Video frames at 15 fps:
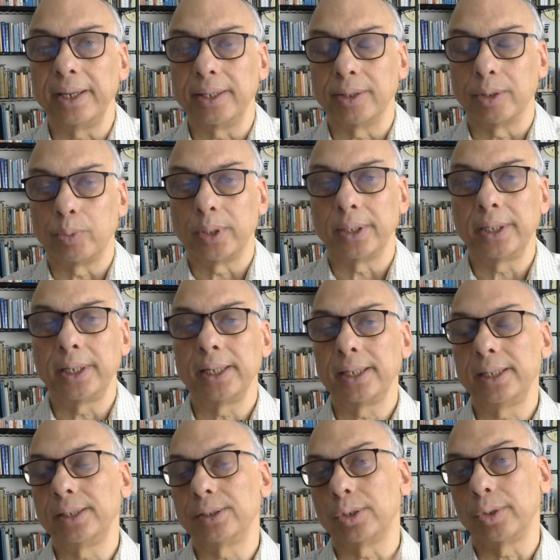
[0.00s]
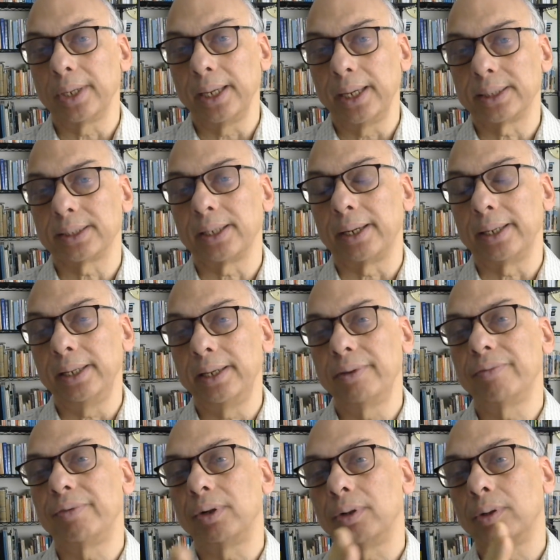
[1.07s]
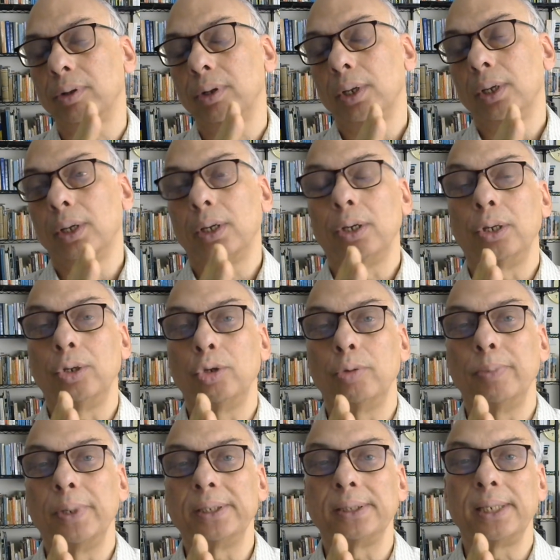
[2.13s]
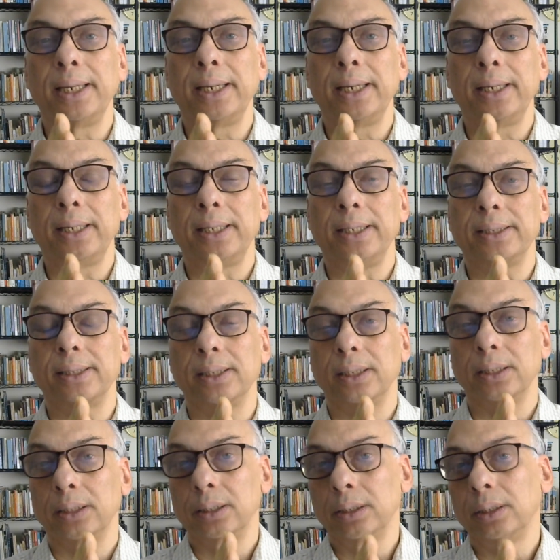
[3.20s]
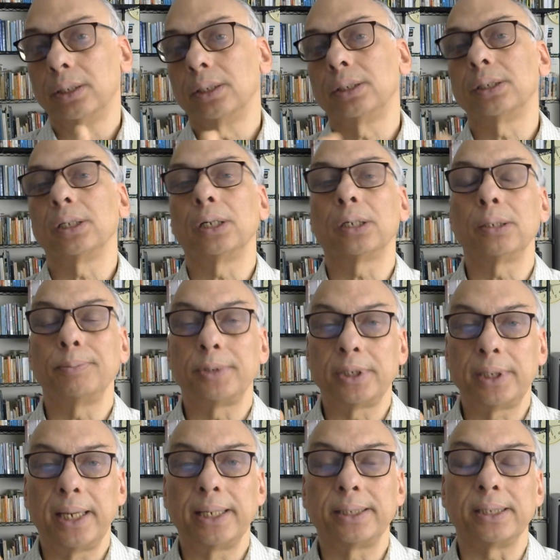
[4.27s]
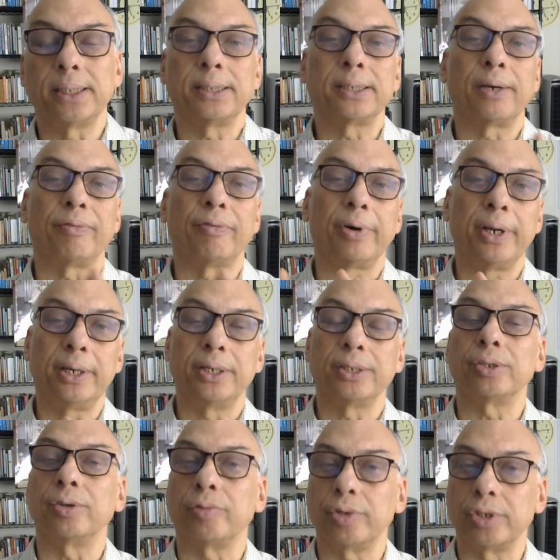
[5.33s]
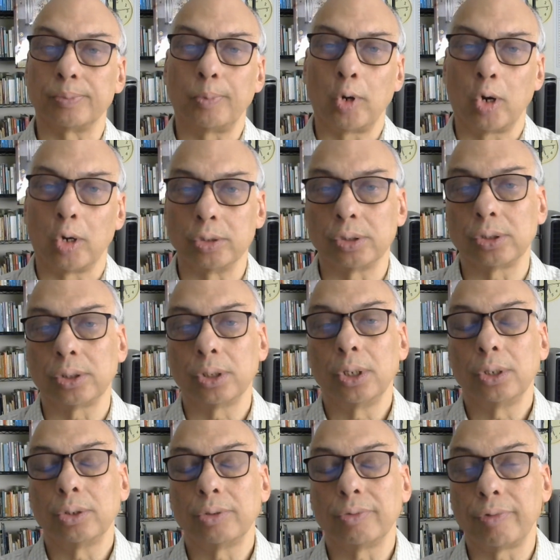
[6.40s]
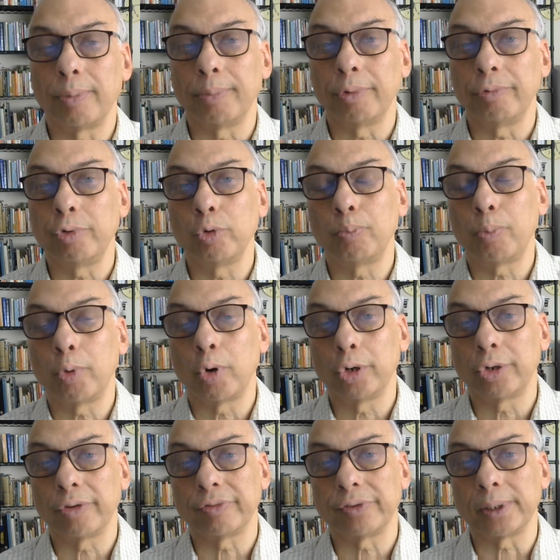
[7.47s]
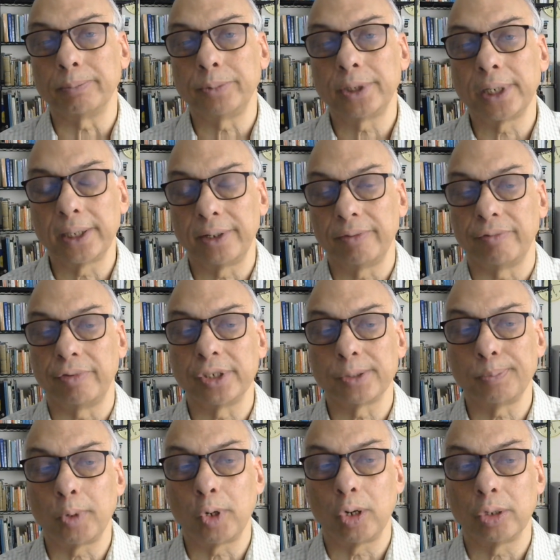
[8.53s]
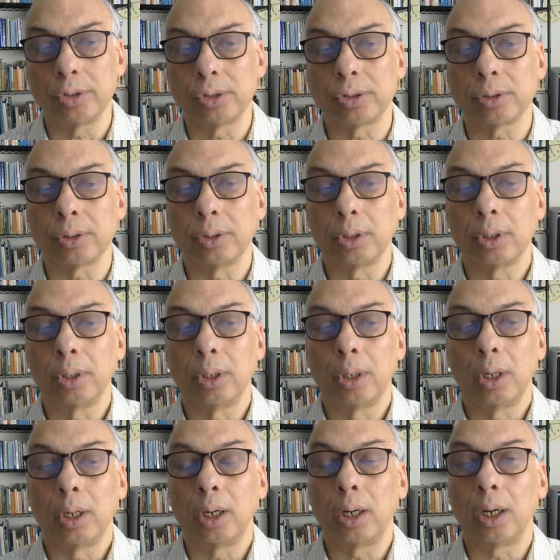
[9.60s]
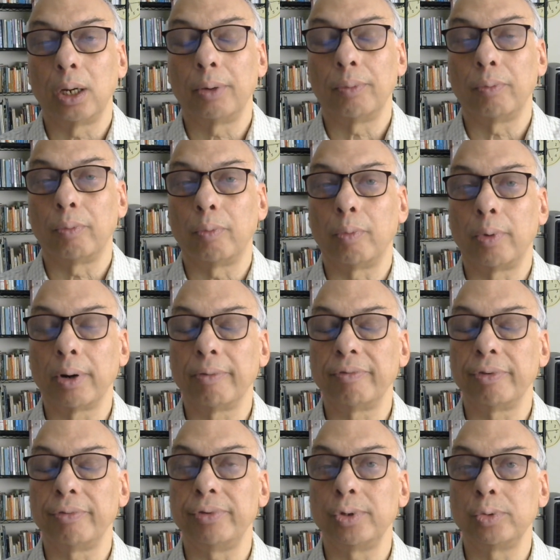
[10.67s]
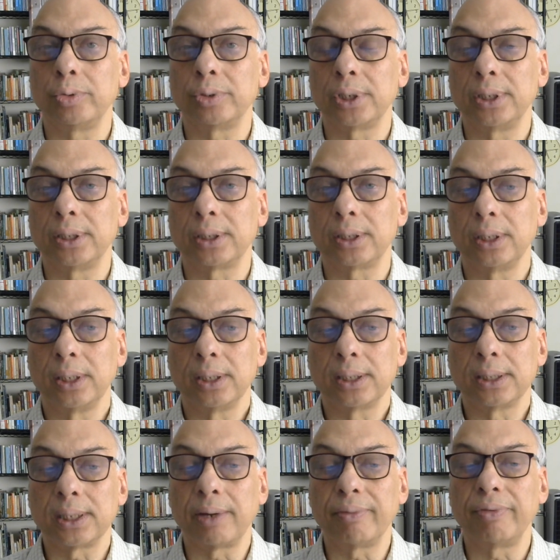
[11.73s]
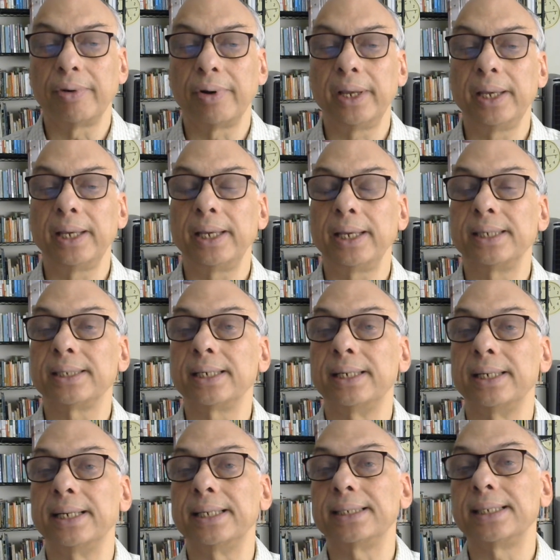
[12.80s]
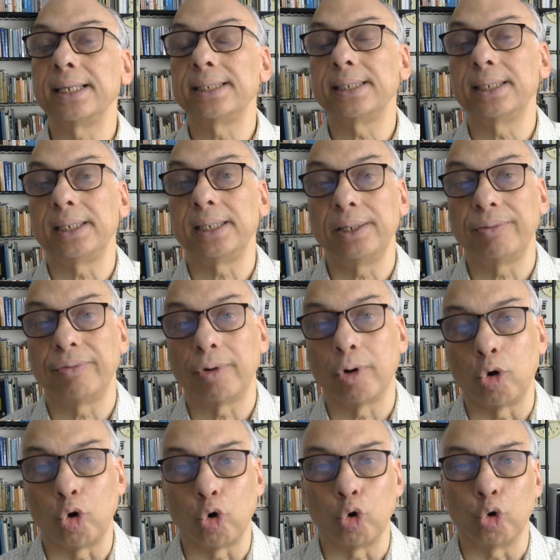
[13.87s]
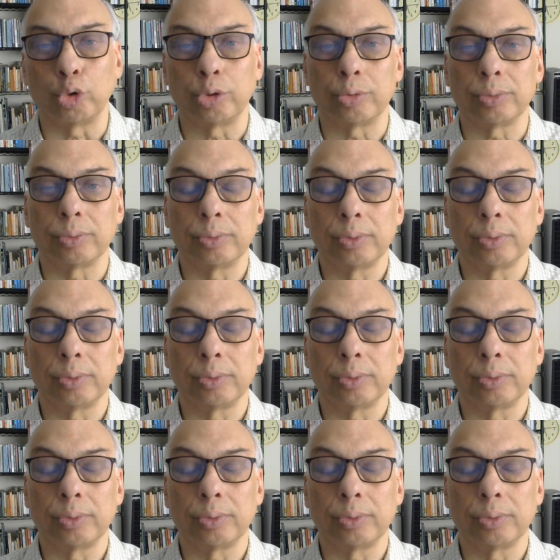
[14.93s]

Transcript: in the world. Here he's looking at evil, you may say, is the circumstance and suffering is the response. So, from the viewpoint of subjective response, uh, one of the views is suffering is a necessity for growth.